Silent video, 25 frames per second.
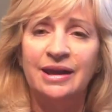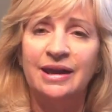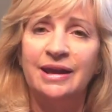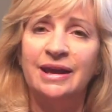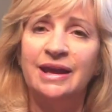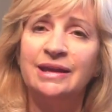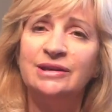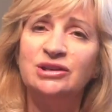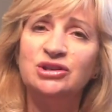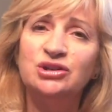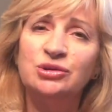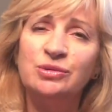
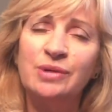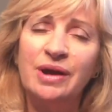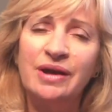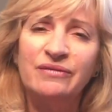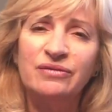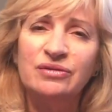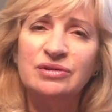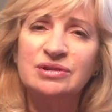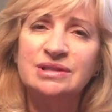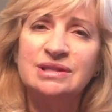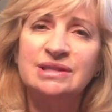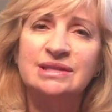And do you
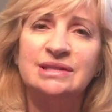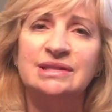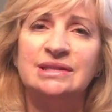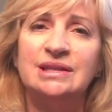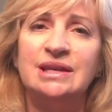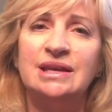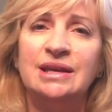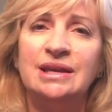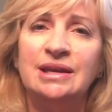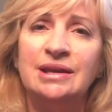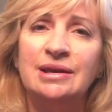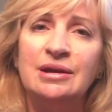ever
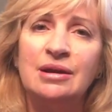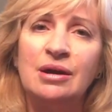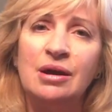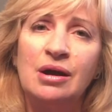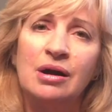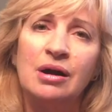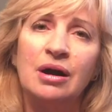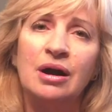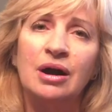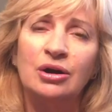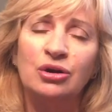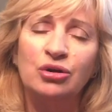see
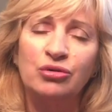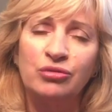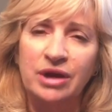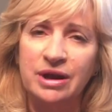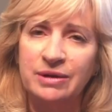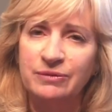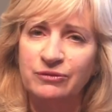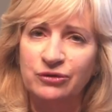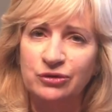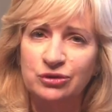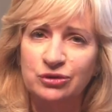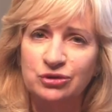a
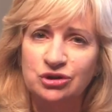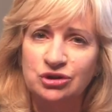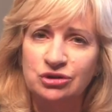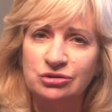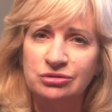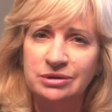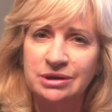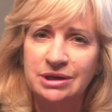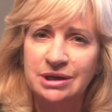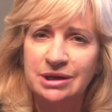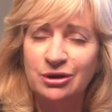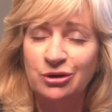grapefruit
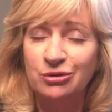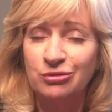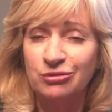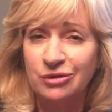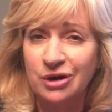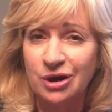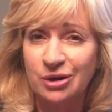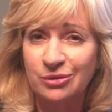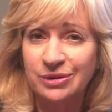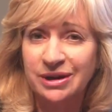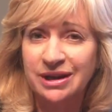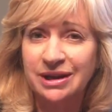tree
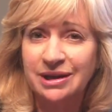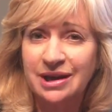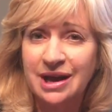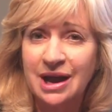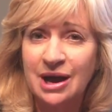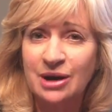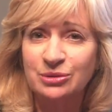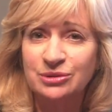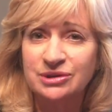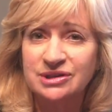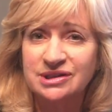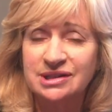growing
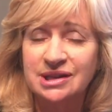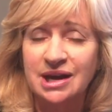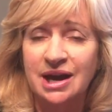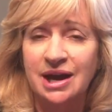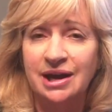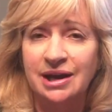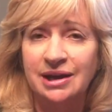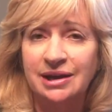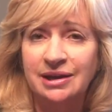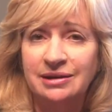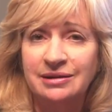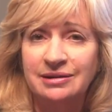
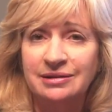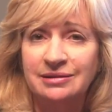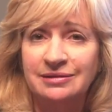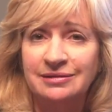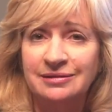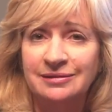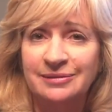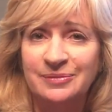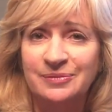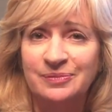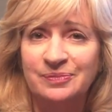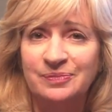outside?
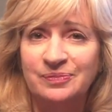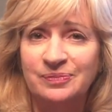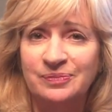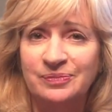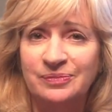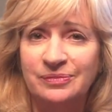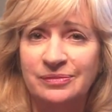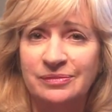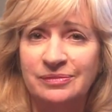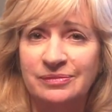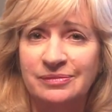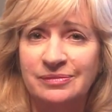
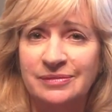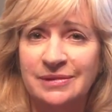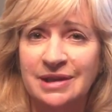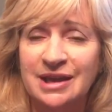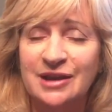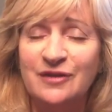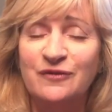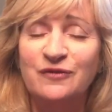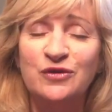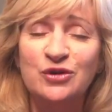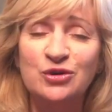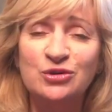
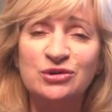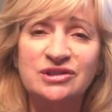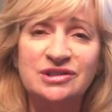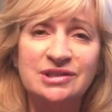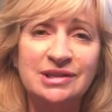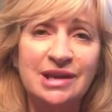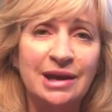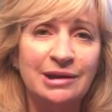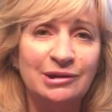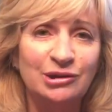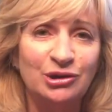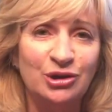If you
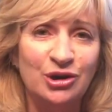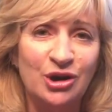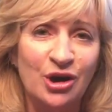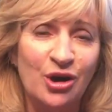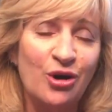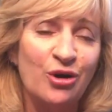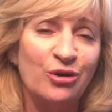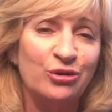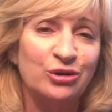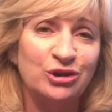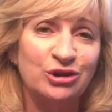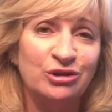said
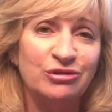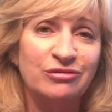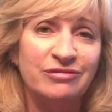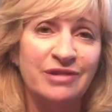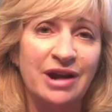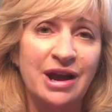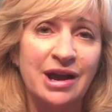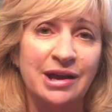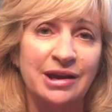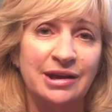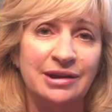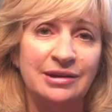no, you're
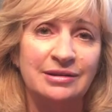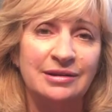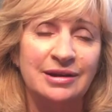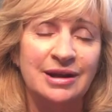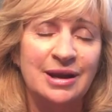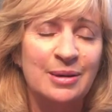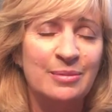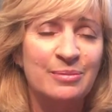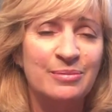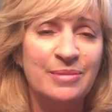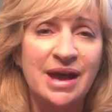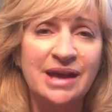right.
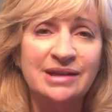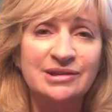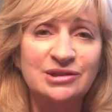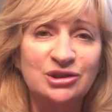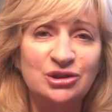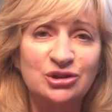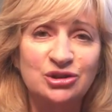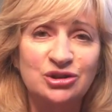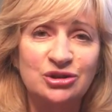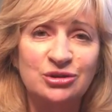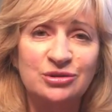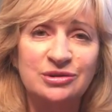
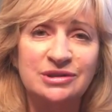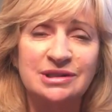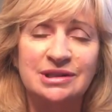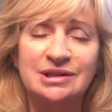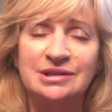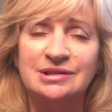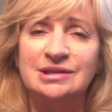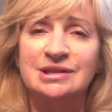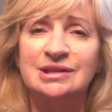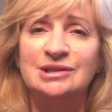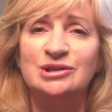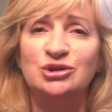
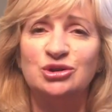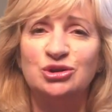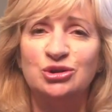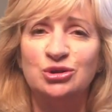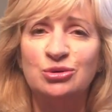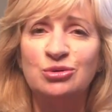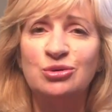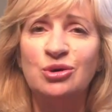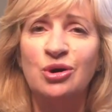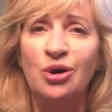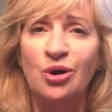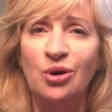Massachusetts is
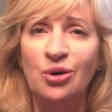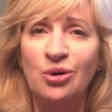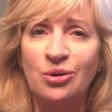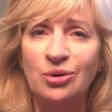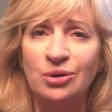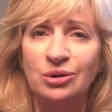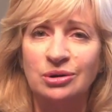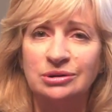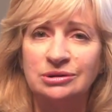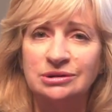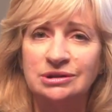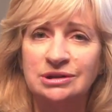too
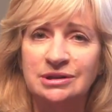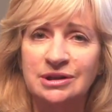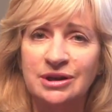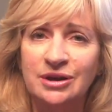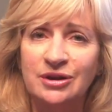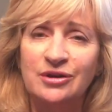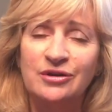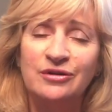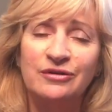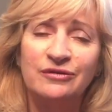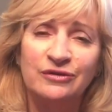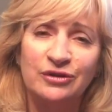cold
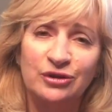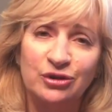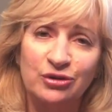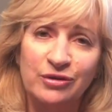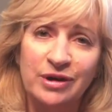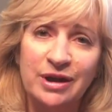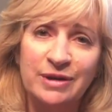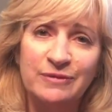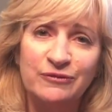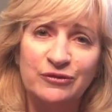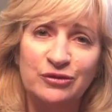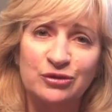for
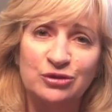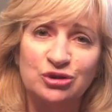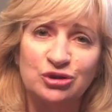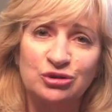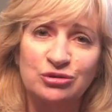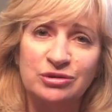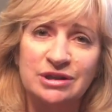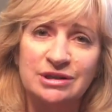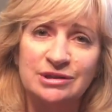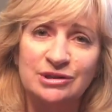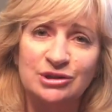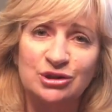grapefruit
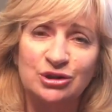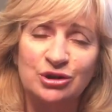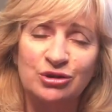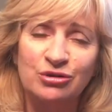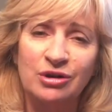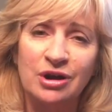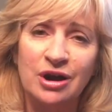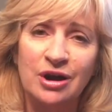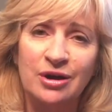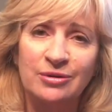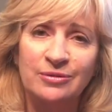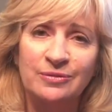trees to
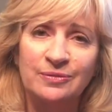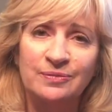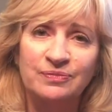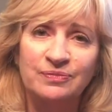grow.